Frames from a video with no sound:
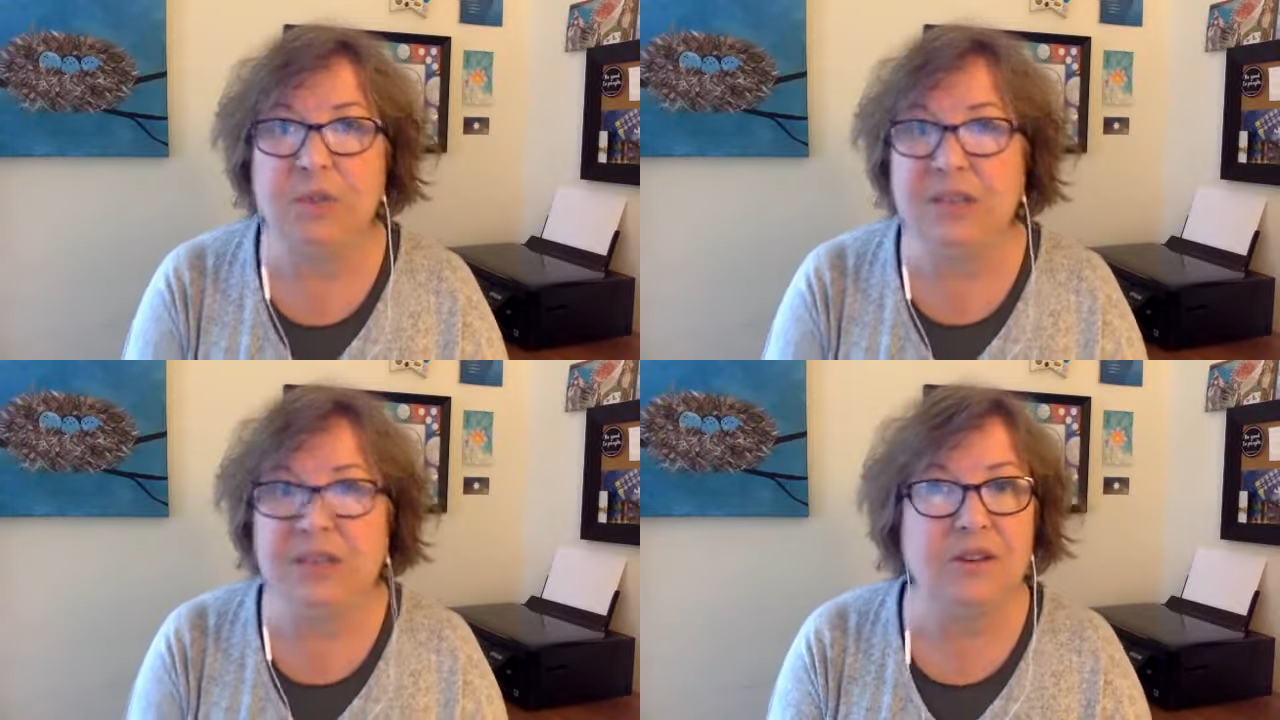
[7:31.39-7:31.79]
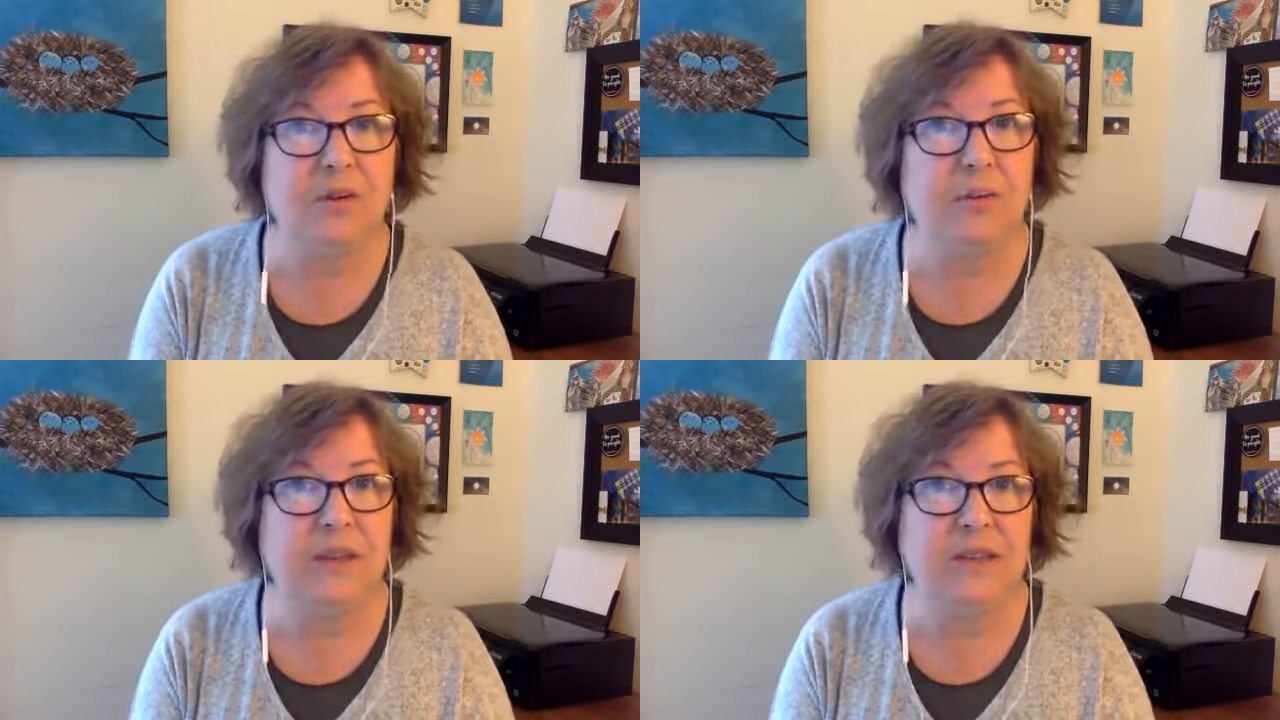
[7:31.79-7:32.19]
Please
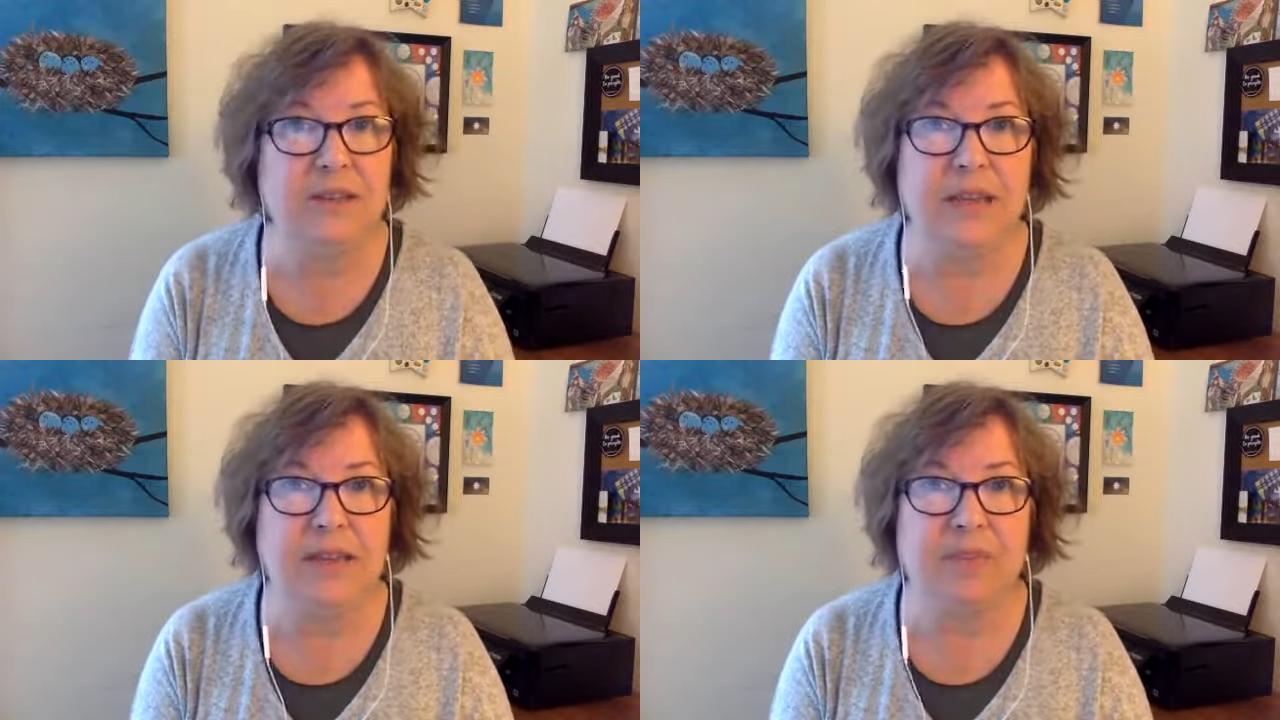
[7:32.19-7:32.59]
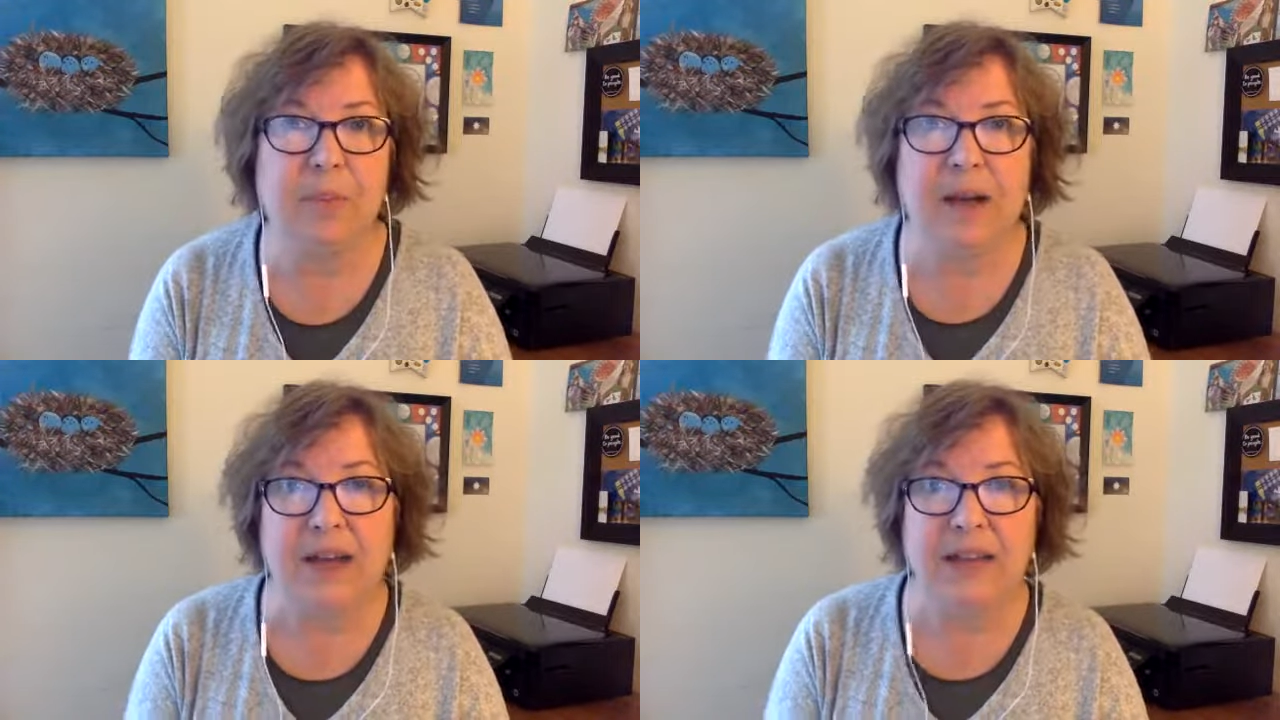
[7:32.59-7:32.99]
don't wait till you have a
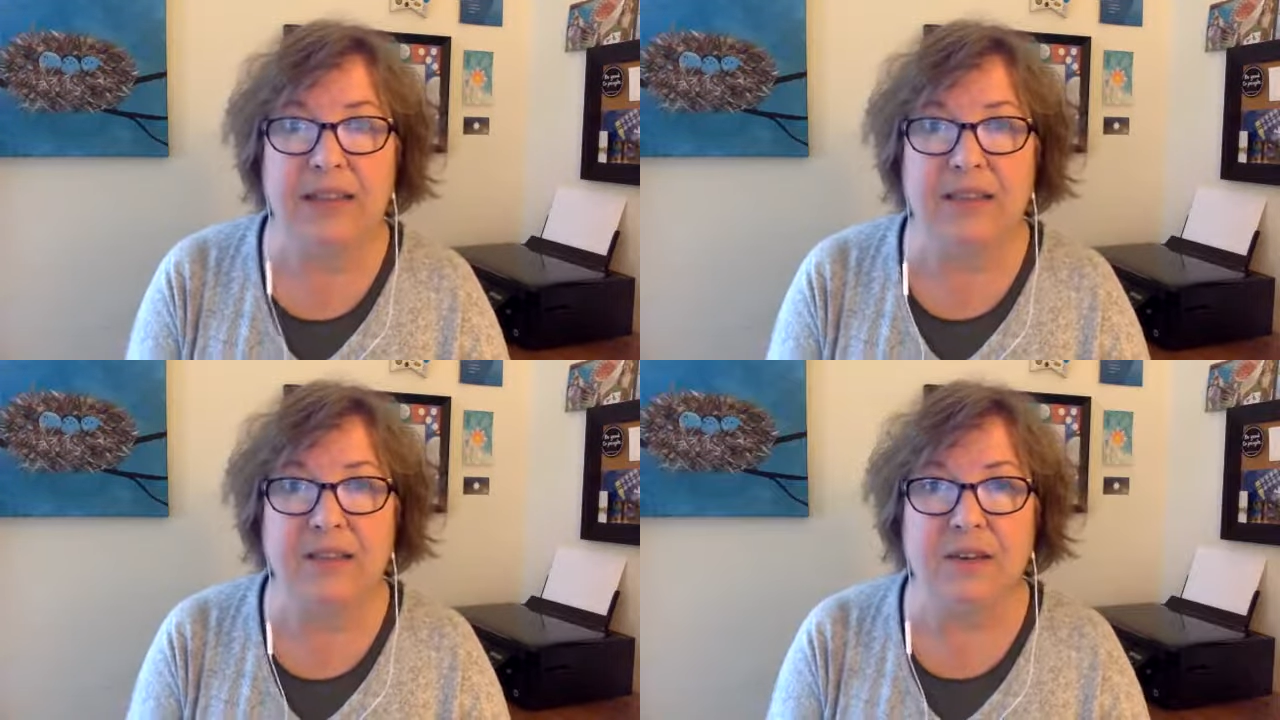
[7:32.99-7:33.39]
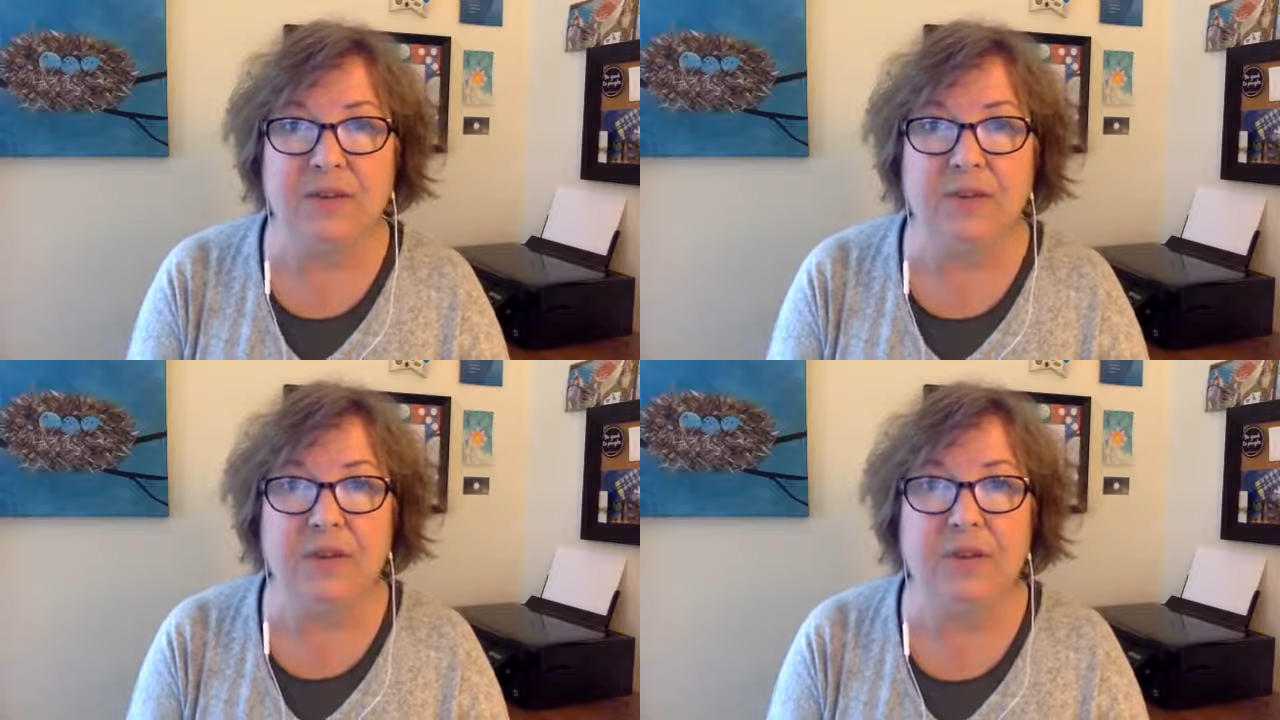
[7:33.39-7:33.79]
podcast
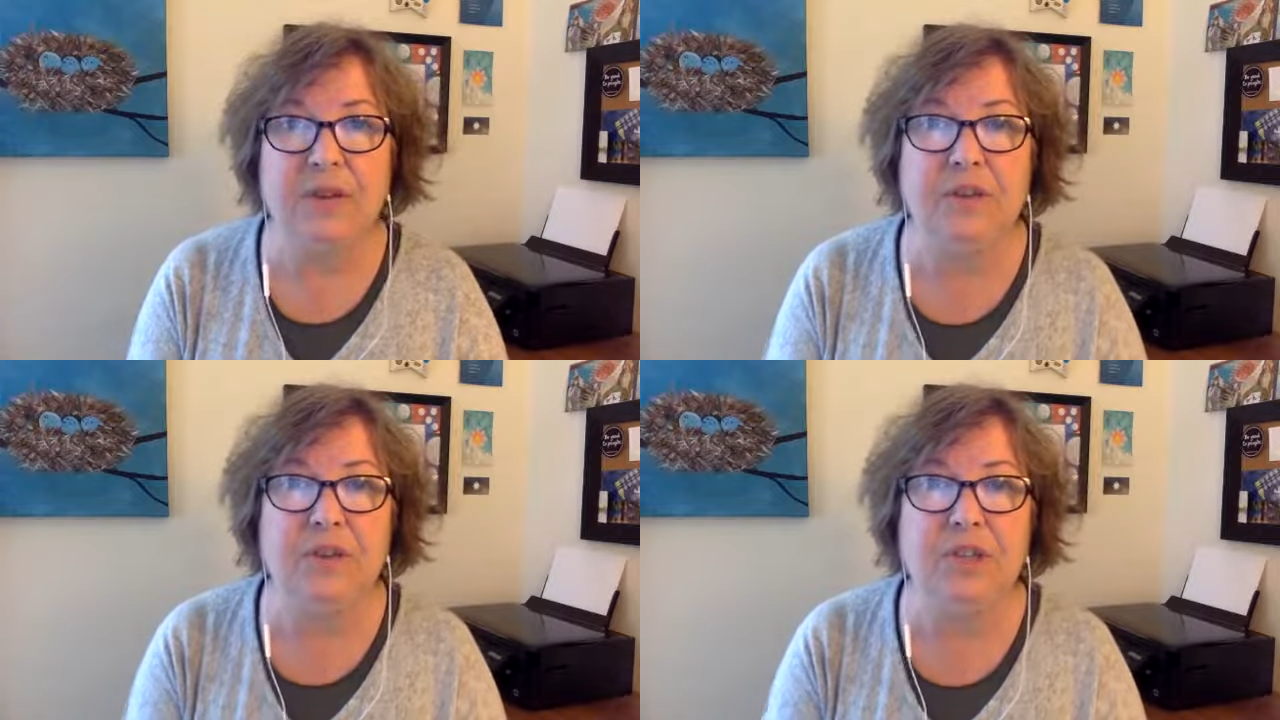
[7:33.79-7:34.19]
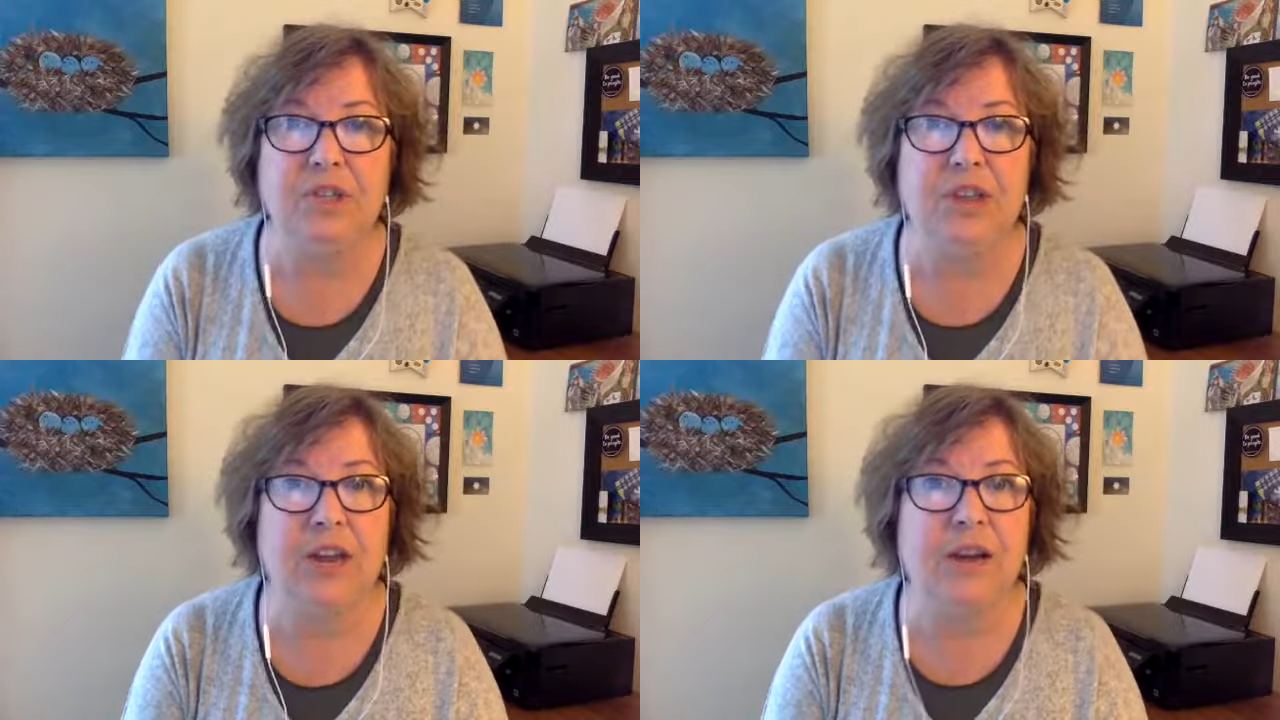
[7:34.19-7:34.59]
interview you can
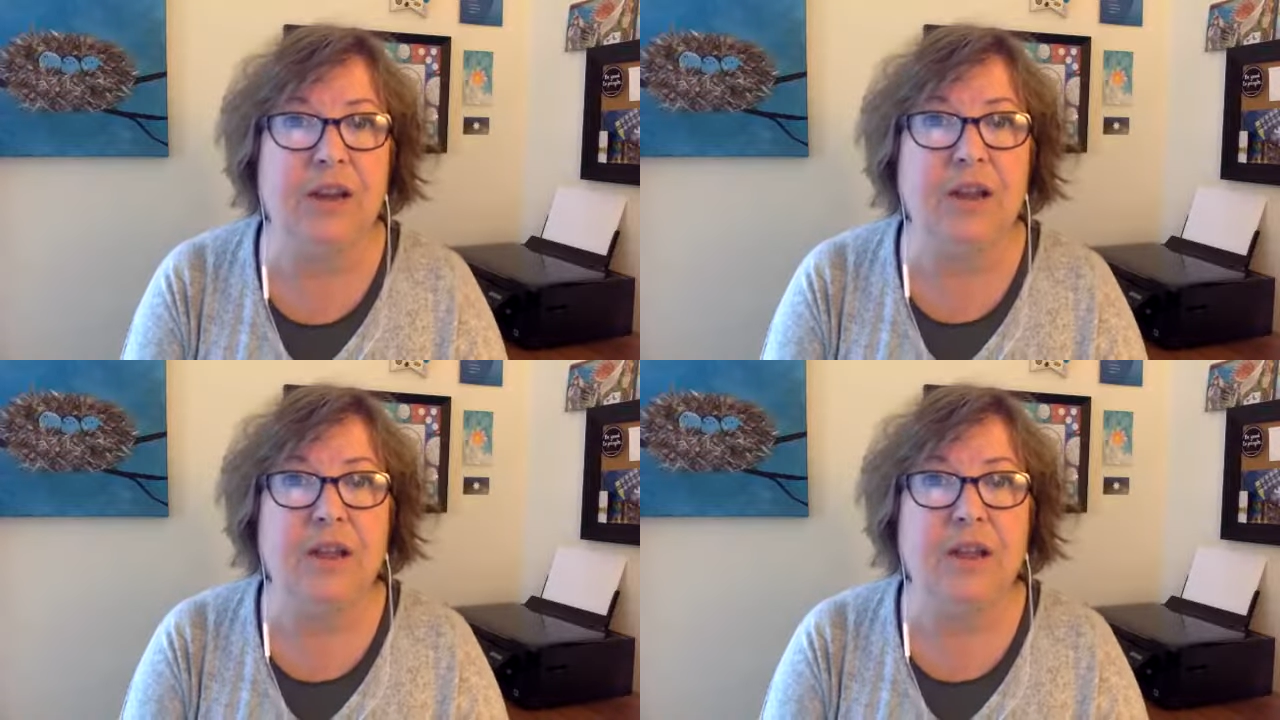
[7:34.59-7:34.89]
share.